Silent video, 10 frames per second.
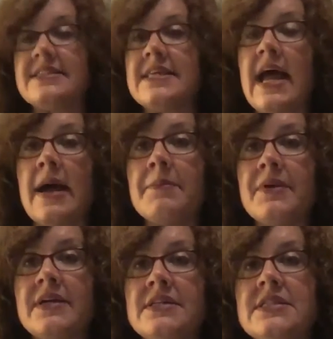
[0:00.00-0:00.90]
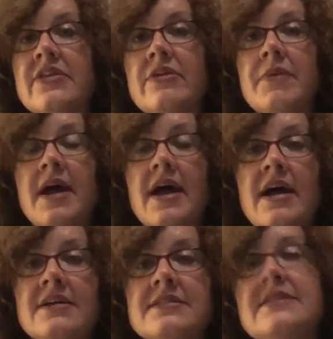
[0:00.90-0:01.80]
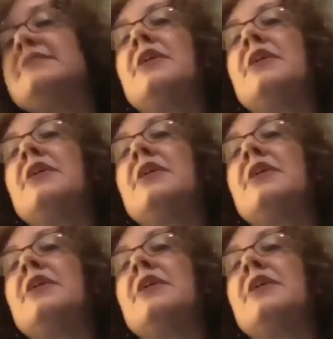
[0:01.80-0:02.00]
happened in the past is